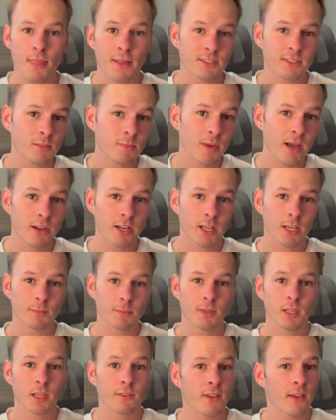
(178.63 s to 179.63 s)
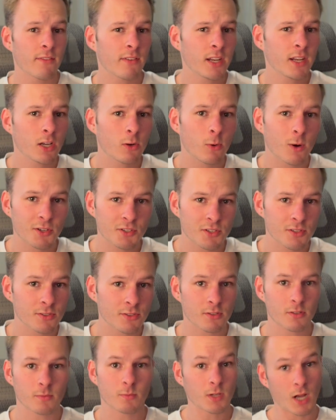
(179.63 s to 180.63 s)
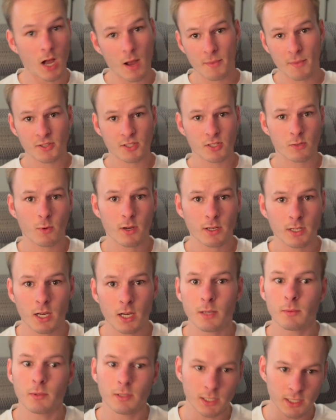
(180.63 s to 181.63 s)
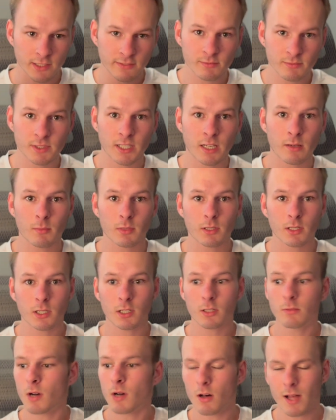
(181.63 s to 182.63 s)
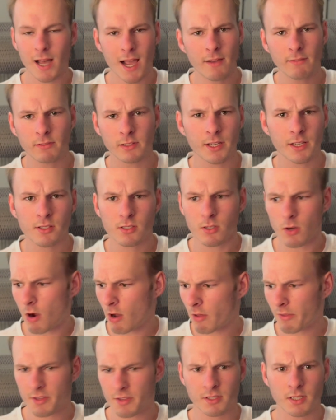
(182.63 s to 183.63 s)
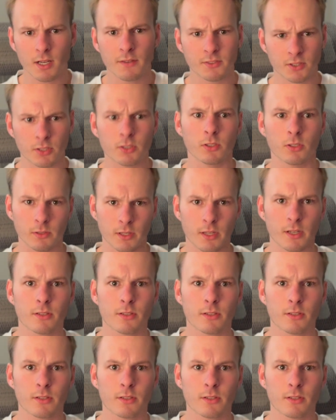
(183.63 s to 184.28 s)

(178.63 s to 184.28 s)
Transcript: That's about it. If you have any questions or comments or whatnot, leave them down below. I'll have links to all the stuff too in the